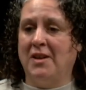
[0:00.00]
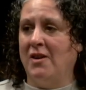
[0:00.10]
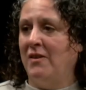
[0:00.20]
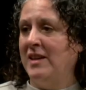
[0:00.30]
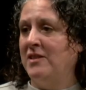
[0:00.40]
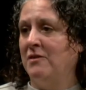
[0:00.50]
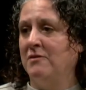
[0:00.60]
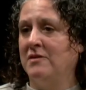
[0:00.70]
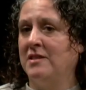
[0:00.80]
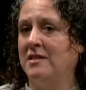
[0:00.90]
You know, I
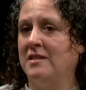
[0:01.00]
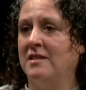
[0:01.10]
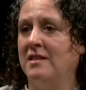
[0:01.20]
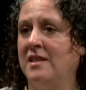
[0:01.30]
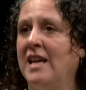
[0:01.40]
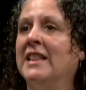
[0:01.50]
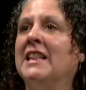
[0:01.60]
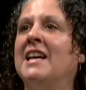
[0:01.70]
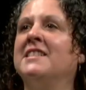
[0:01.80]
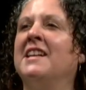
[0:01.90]
don't,
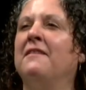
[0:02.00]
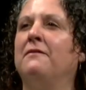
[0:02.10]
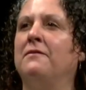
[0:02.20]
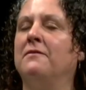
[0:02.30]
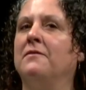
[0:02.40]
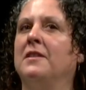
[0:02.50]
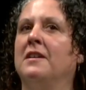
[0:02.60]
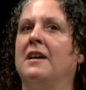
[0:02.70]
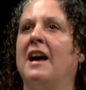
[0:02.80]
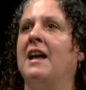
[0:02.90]
unless
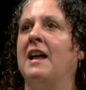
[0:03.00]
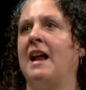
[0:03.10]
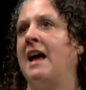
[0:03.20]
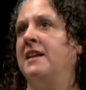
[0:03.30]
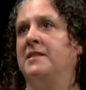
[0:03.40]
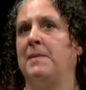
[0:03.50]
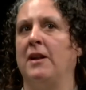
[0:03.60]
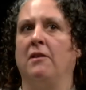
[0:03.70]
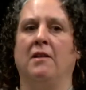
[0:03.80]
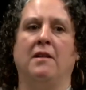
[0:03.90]
it's
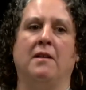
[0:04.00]
been